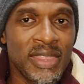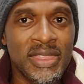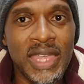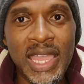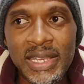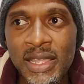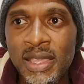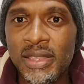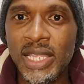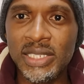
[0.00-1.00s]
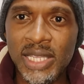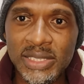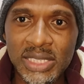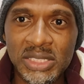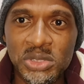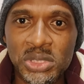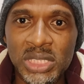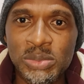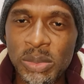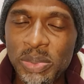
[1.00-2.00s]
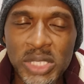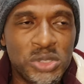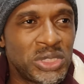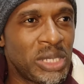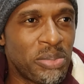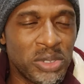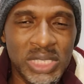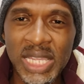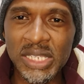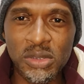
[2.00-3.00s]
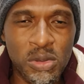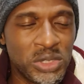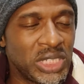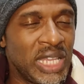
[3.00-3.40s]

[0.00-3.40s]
then that Kaizer Chiefs is prepared to support any coach